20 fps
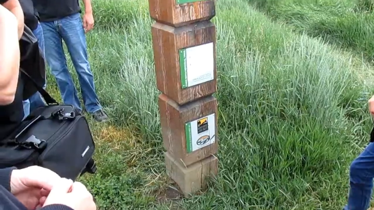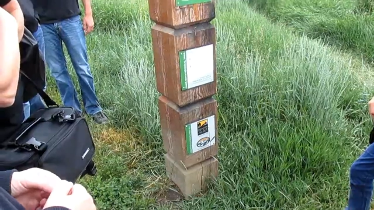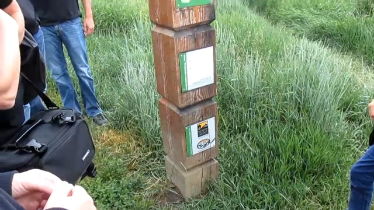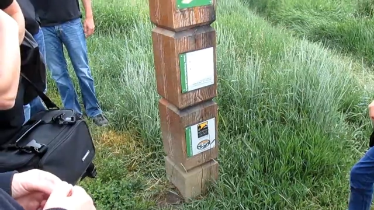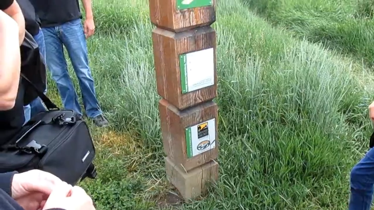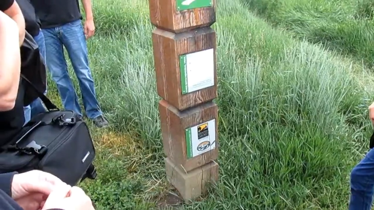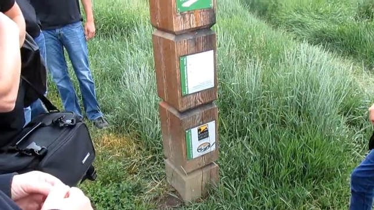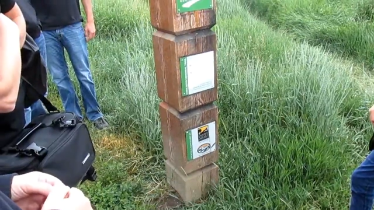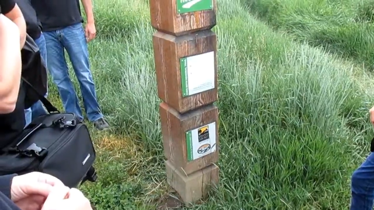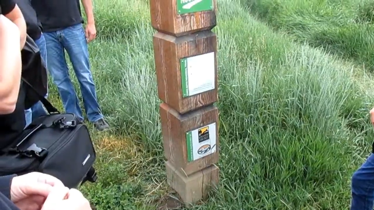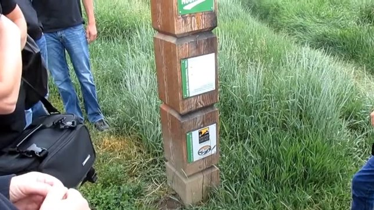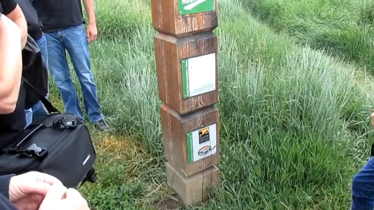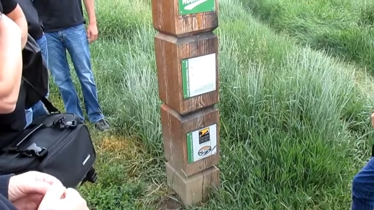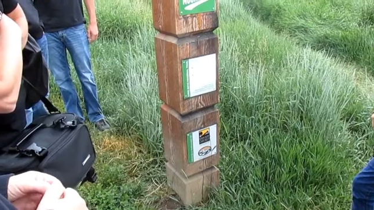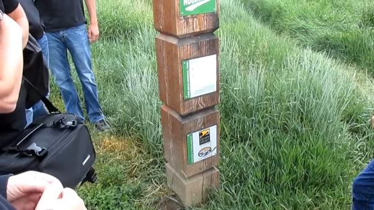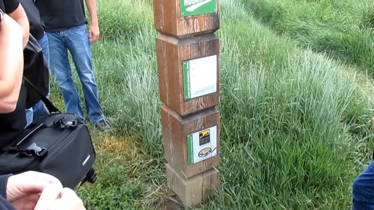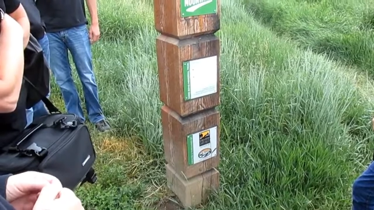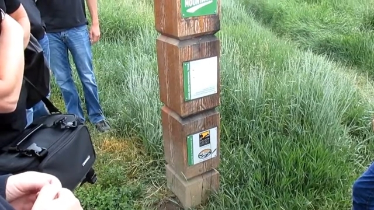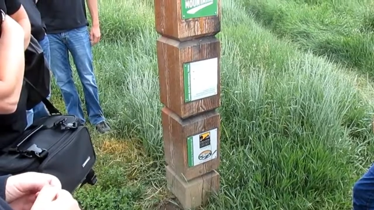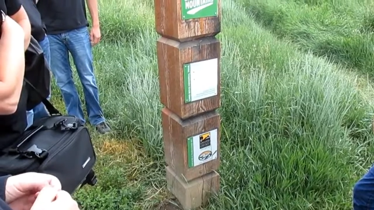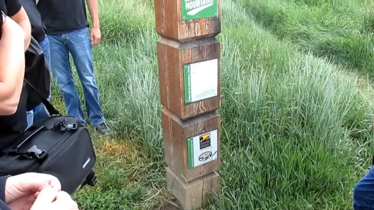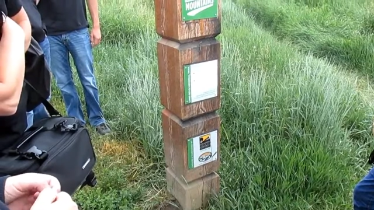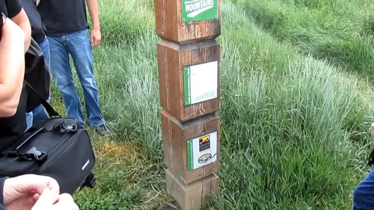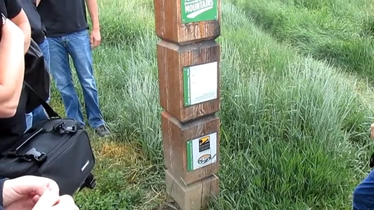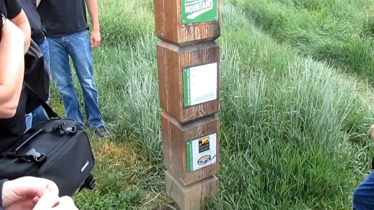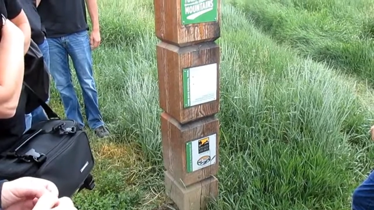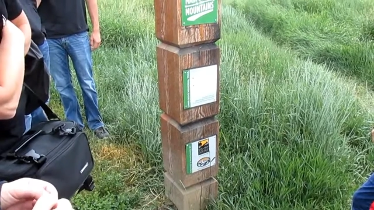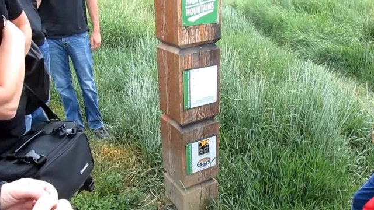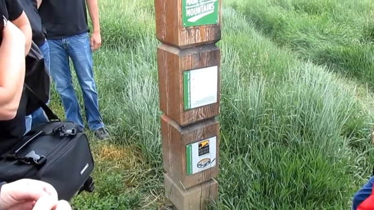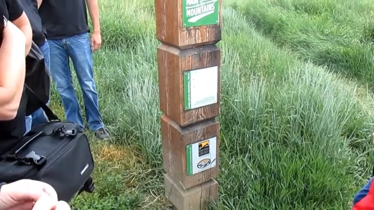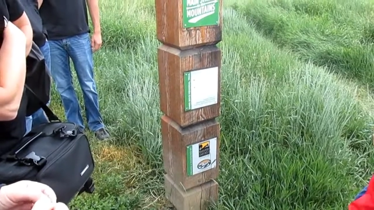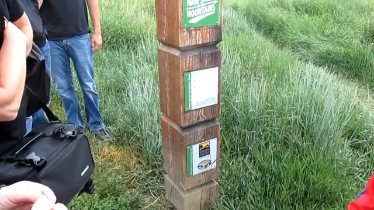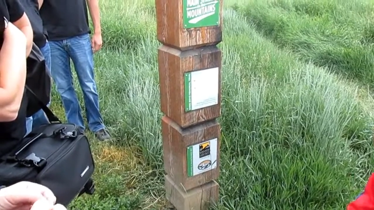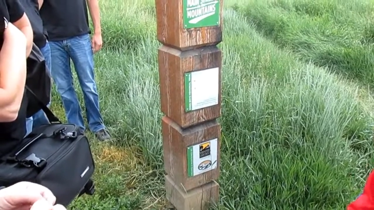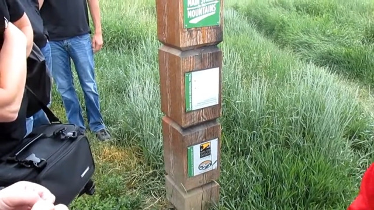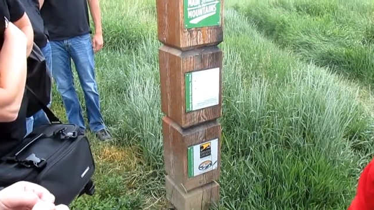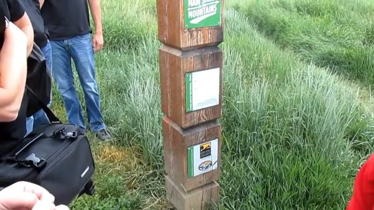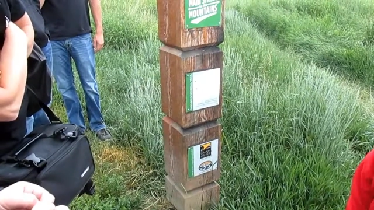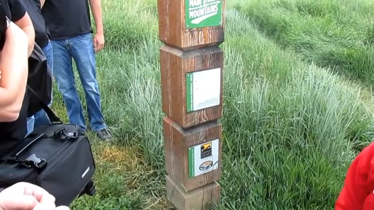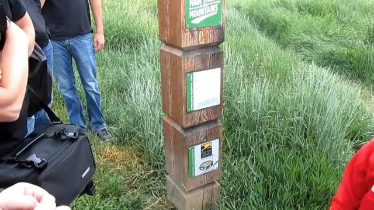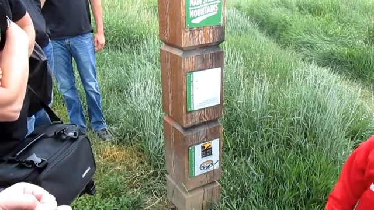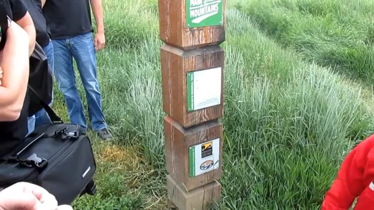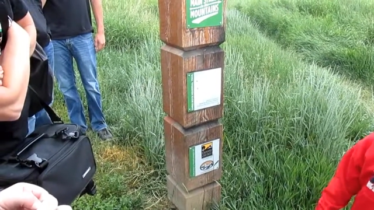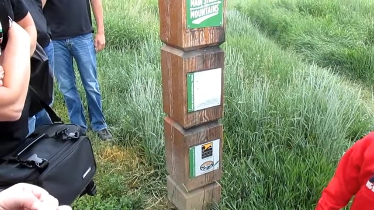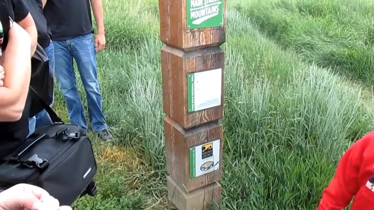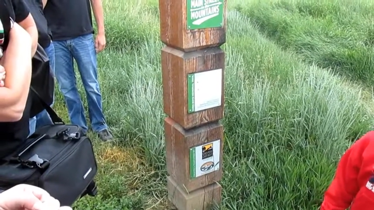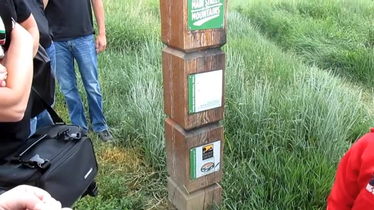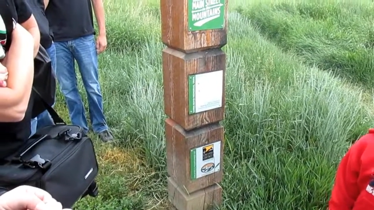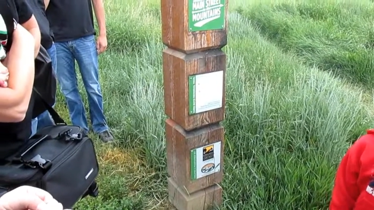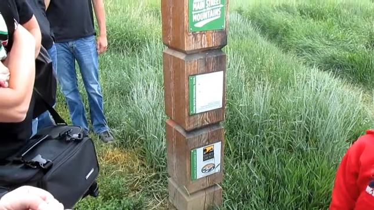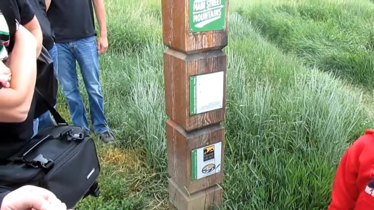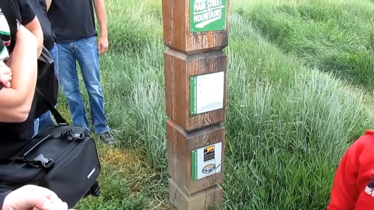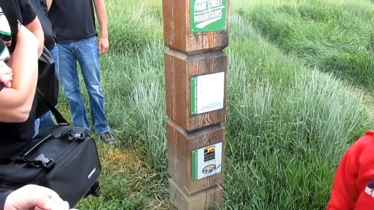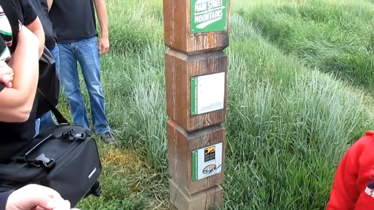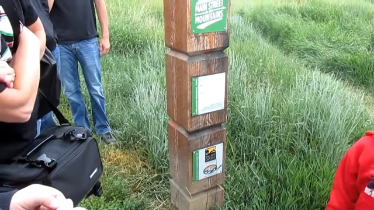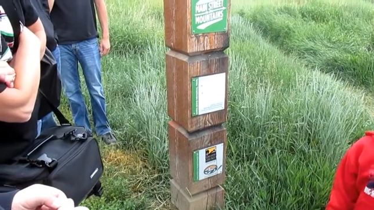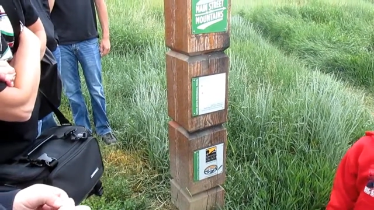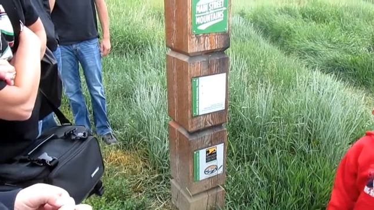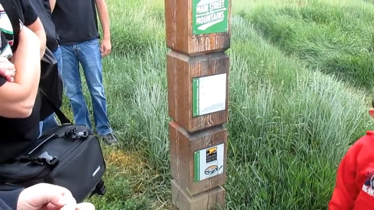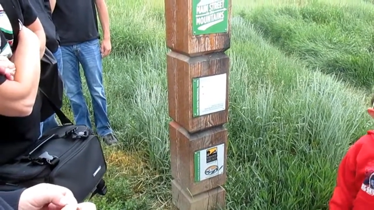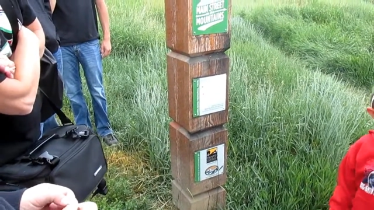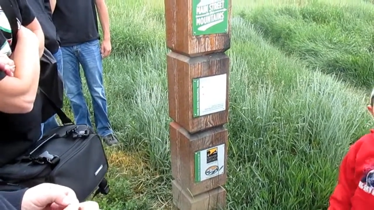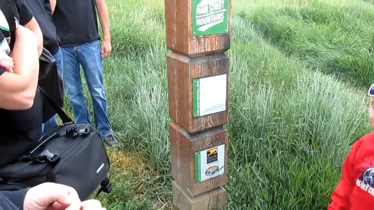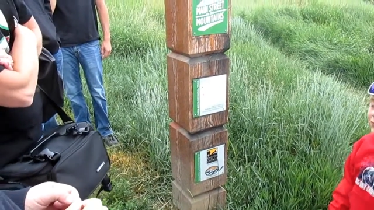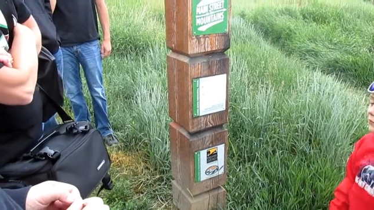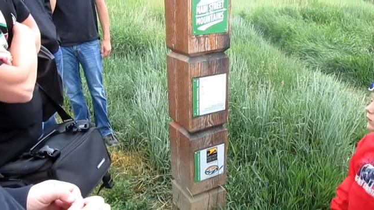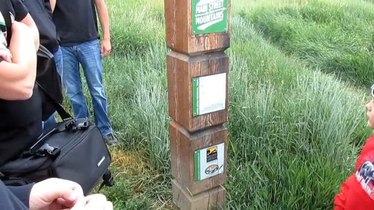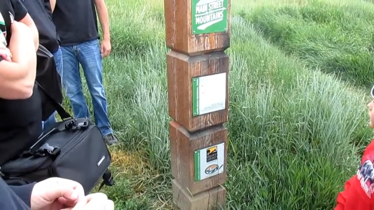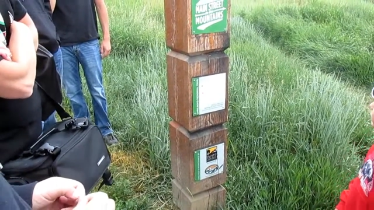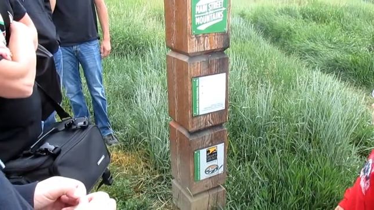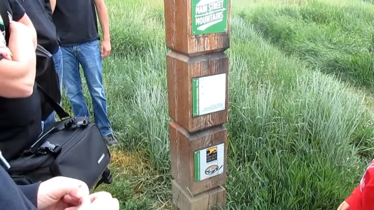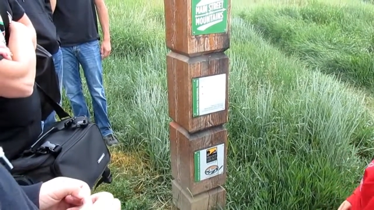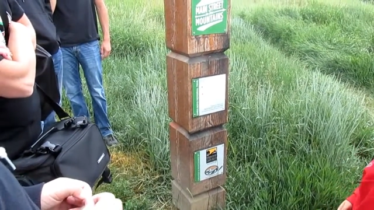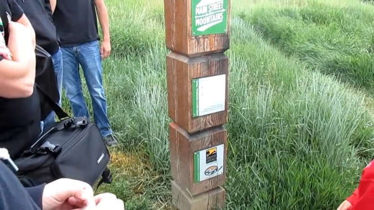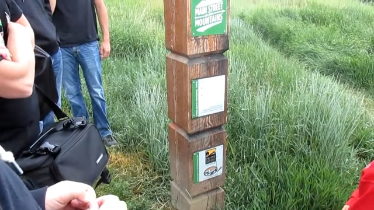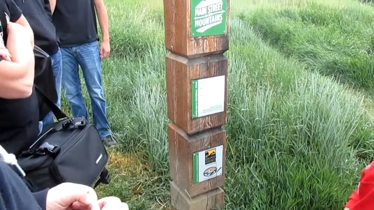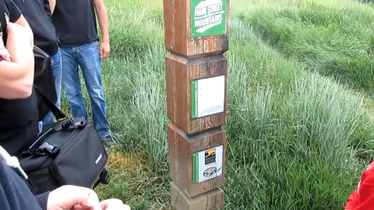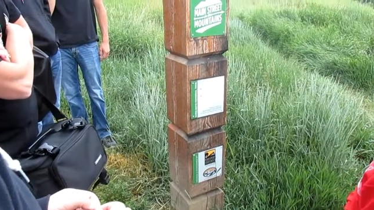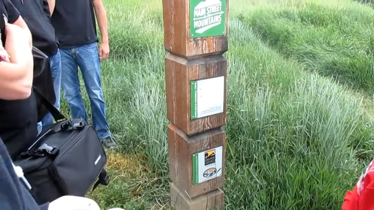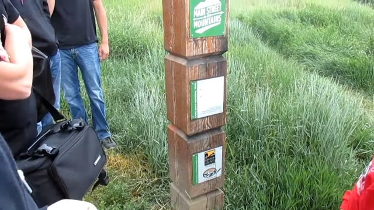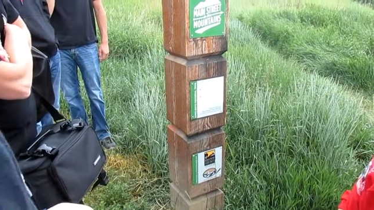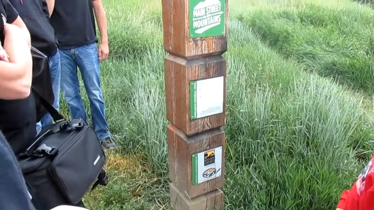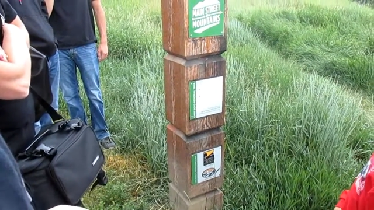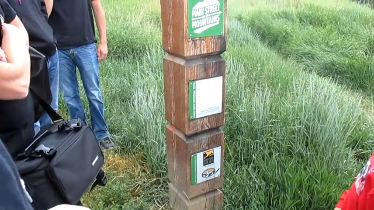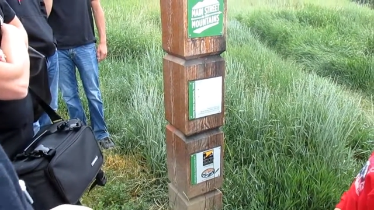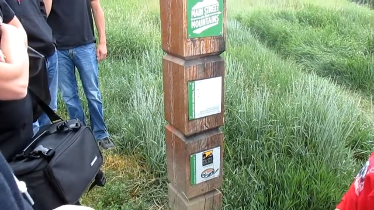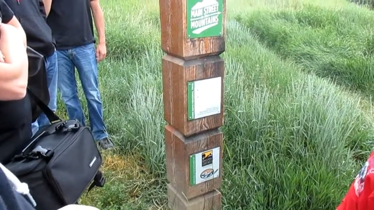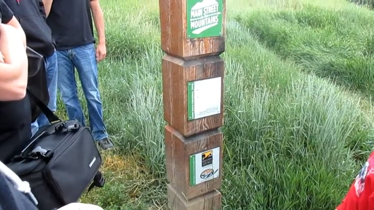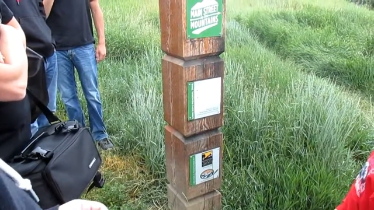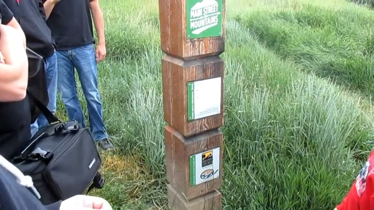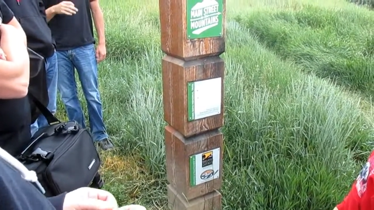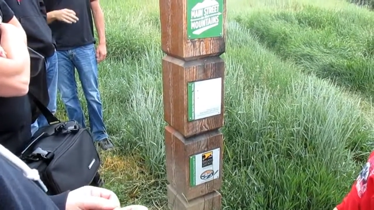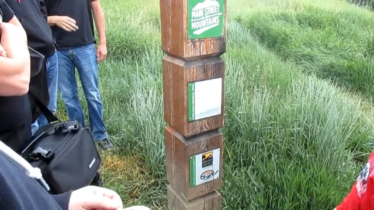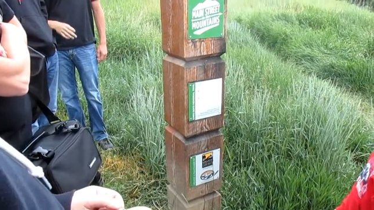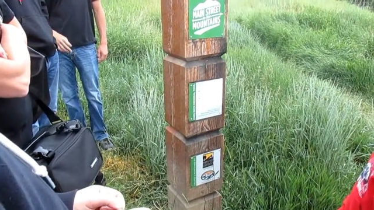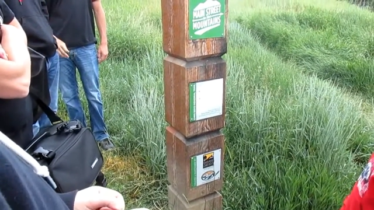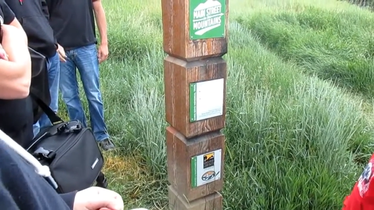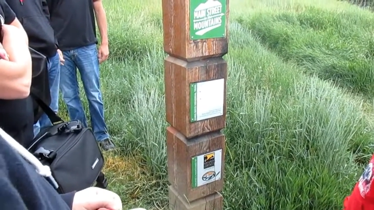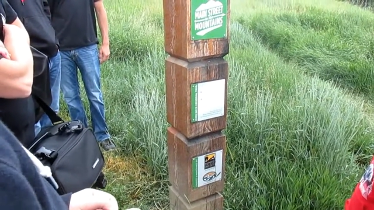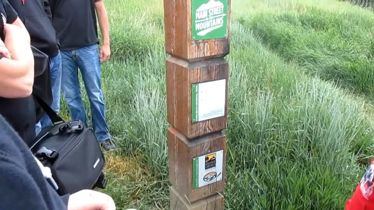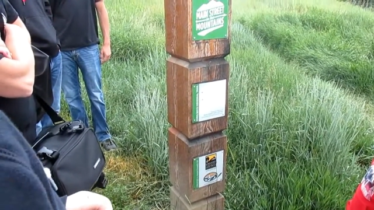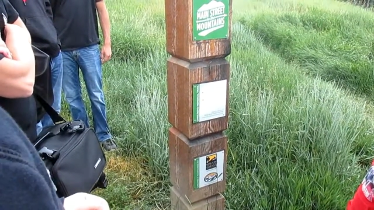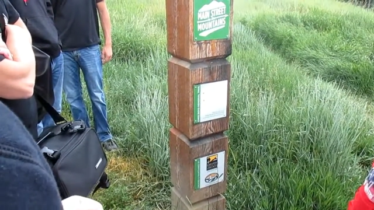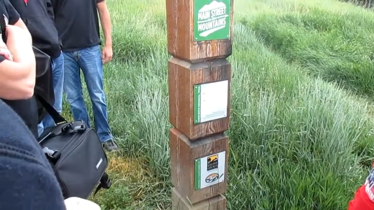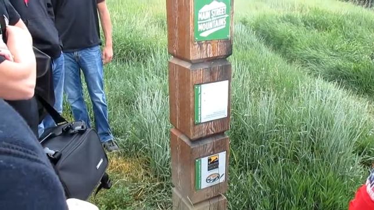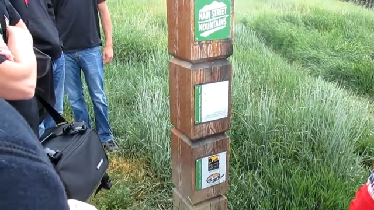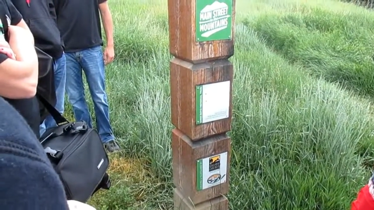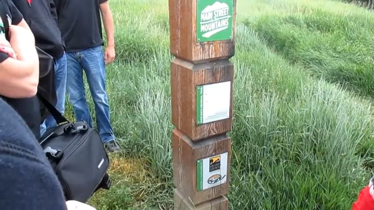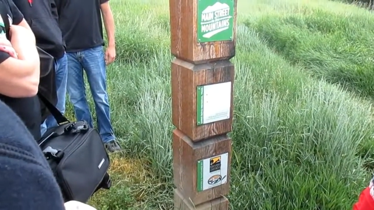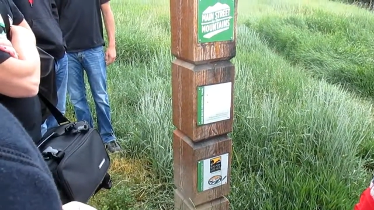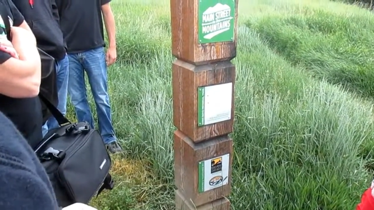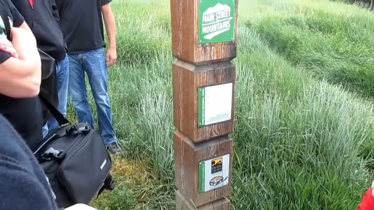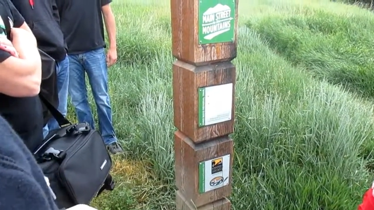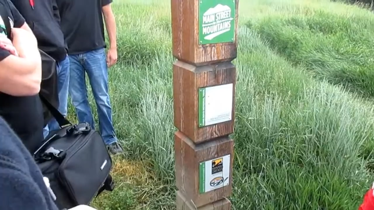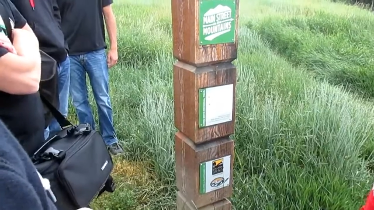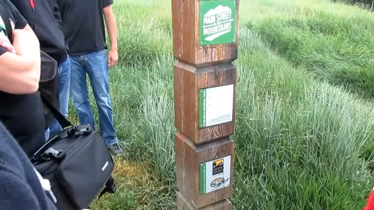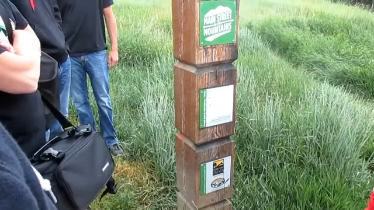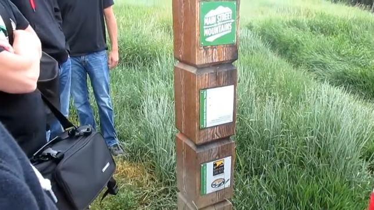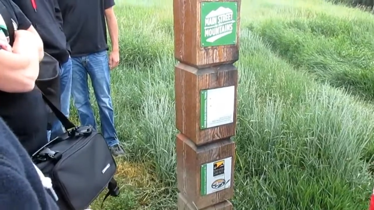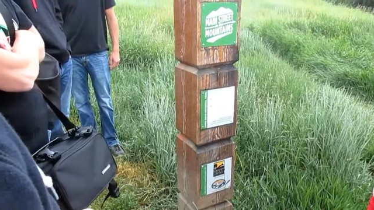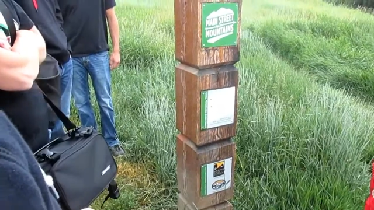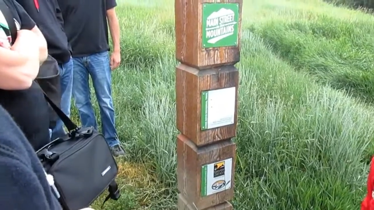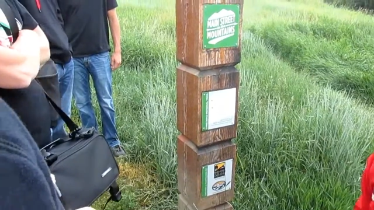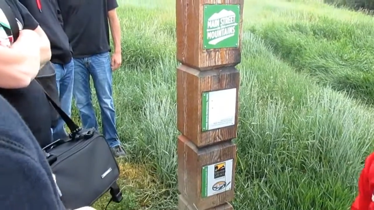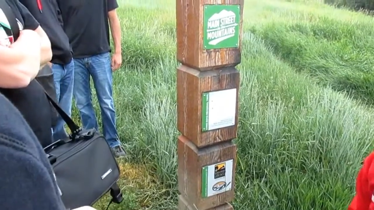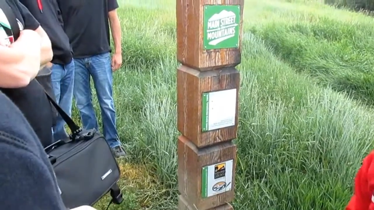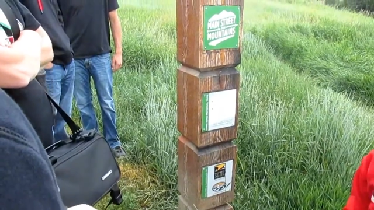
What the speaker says: Nobody's mouth can be seen.